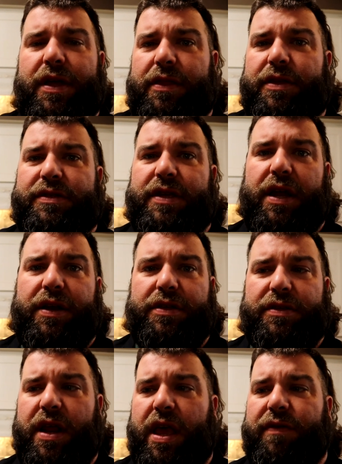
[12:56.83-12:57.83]
This side
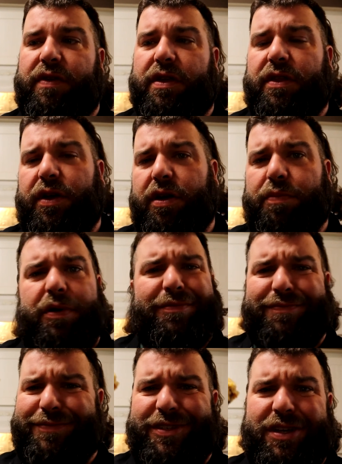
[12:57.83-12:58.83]
doesn't have it in there,
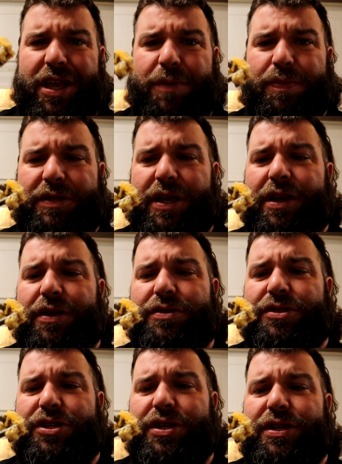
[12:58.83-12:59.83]
but steak, potatoes,
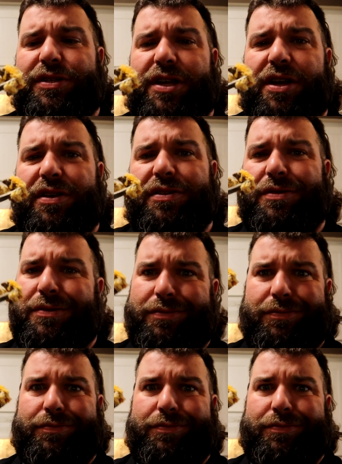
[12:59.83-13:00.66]
cheese, onions,